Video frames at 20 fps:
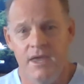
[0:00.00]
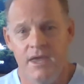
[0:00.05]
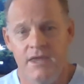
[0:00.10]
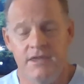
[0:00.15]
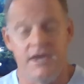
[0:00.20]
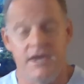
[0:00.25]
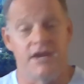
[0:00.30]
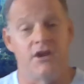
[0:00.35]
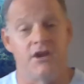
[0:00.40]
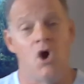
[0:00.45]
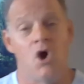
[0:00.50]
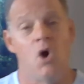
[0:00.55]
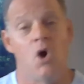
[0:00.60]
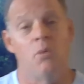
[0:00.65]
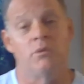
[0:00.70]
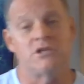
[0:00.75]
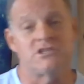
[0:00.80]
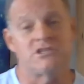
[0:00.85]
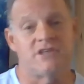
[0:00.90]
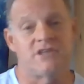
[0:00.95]
yet at
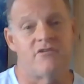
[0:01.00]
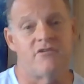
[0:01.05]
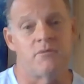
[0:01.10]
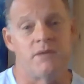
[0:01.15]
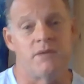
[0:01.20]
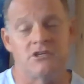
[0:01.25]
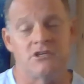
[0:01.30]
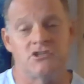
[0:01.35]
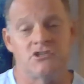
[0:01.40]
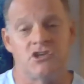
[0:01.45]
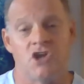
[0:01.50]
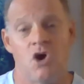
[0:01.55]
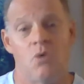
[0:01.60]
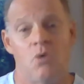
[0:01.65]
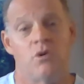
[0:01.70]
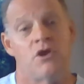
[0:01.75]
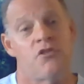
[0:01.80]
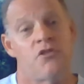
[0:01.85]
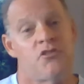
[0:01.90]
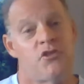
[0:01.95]
home with 7 minutes to
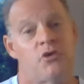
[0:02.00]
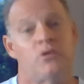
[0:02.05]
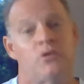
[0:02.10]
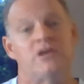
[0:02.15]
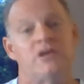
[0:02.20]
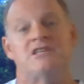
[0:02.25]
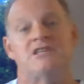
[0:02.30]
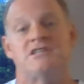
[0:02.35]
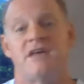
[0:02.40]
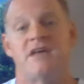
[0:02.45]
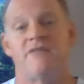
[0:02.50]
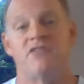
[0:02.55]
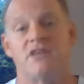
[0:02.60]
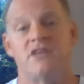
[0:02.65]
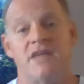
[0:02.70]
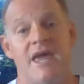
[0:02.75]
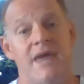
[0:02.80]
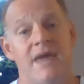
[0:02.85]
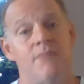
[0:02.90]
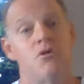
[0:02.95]
go in a
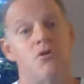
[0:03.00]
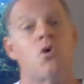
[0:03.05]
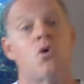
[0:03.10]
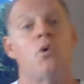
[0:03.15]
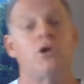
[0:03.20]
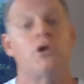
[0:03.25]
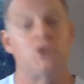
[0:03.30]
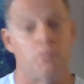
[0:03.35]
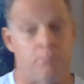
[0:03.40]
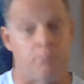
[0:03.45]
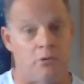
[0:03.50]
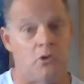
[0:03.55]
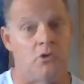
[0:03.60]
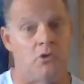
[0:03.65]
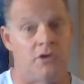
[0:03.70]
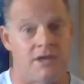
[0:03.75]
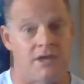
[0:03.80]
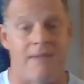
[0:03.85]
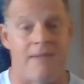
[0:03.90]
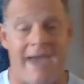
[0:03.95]
37 game, you're going to
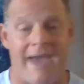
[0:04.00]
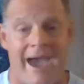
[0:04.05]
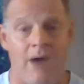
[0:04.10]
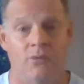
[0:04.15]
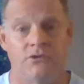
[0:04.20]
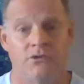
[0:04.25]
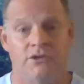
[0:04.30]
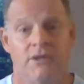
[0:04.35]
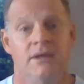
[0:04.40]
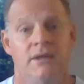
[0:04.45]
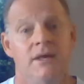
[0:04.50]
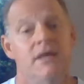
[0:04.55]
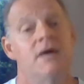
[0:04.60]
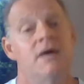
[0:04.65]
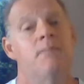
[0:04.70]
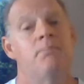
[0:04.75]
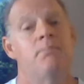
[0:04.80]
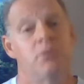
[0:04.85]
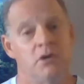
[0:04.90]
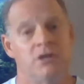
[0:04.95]
pull him out
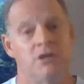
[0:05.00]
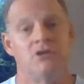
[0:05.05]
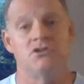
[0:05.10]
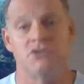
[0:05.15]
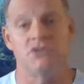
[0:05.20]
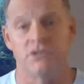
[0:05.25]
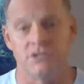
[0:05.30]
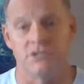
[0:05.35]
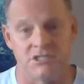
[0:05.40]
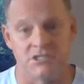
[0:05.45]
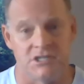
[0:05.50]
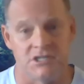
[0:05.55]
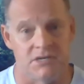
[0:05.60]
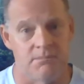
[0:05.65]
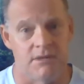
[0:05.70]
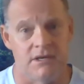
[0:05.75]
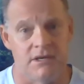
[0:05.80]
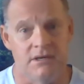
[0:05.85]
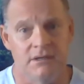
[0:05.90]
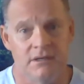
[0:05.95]
and put in Jared
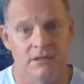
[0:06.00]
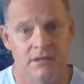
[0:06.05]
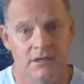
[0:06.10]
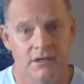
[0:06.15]
Stidham,